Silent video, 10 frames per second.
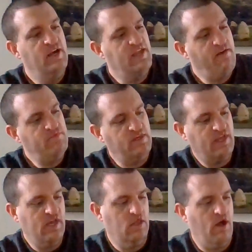Definitely
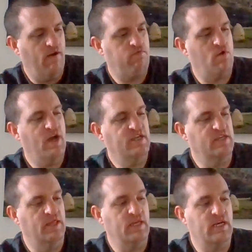get a lot of fries
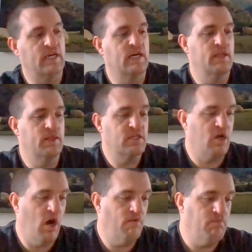in the uh, this
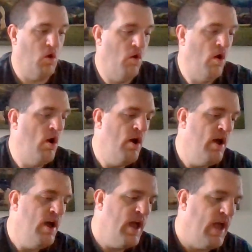combo.
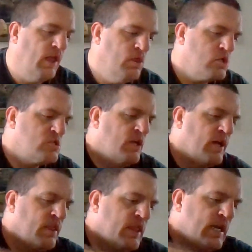And it looks
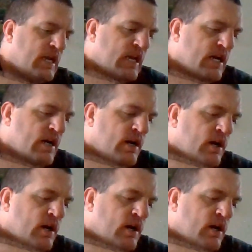like the